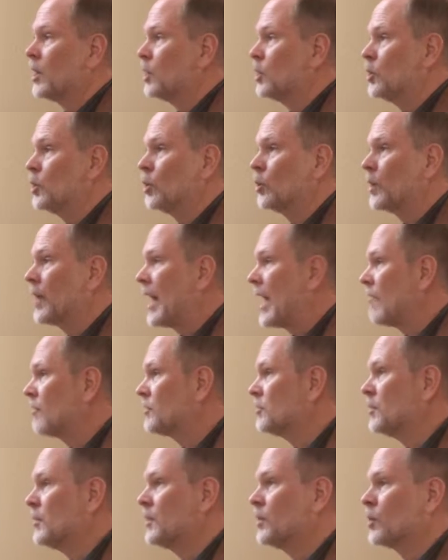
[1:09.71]
You don't have
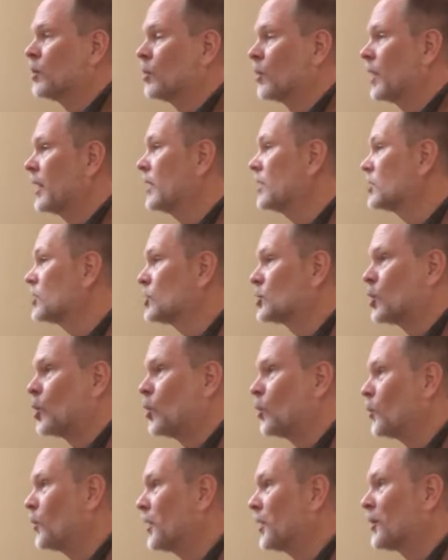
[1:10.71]
to be the greatest
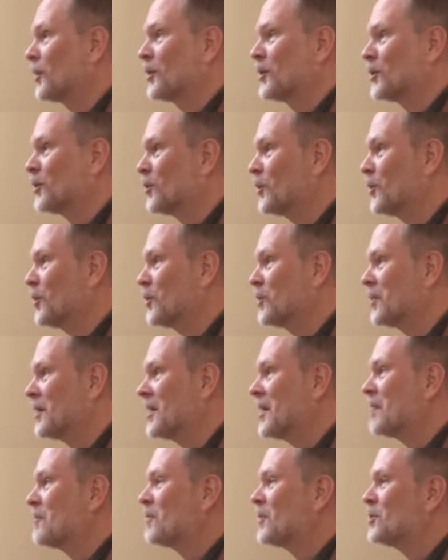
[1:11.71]
soul winner in the group,
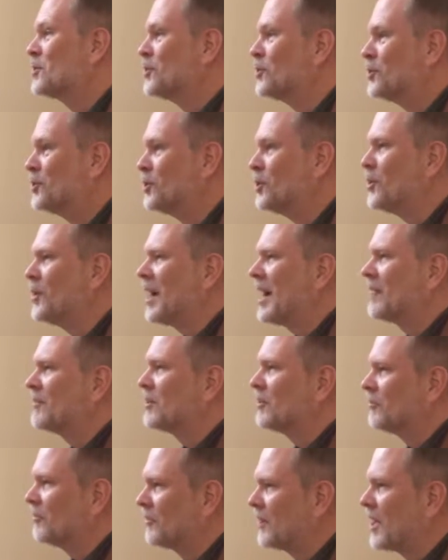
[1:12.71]
but you do have
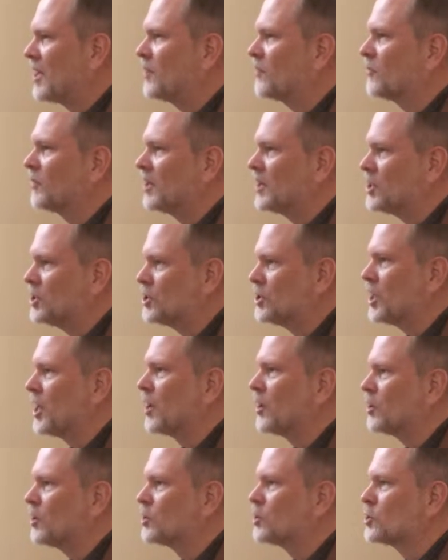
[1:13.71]
to faithfully
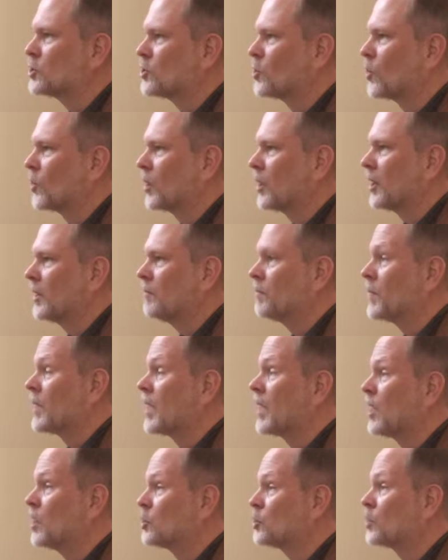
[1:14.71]
share your story
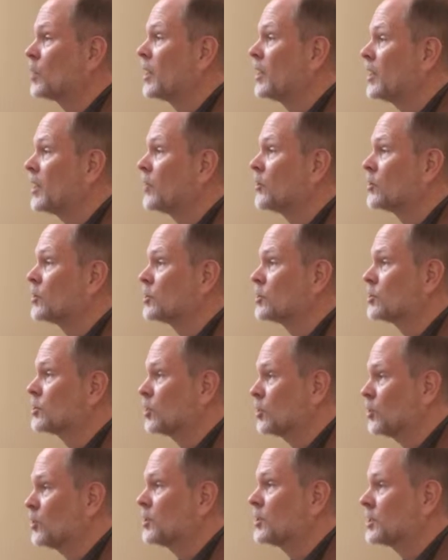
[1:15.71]
and train others
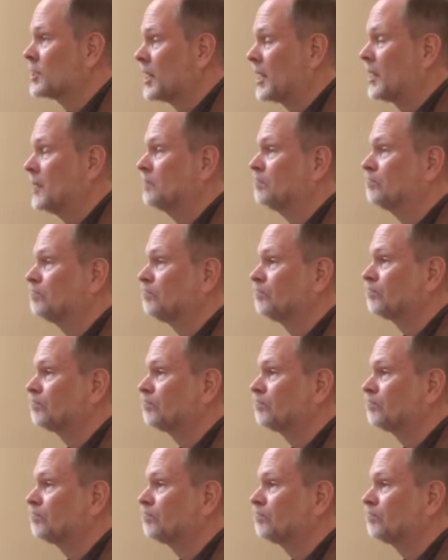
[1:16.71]
to do the same.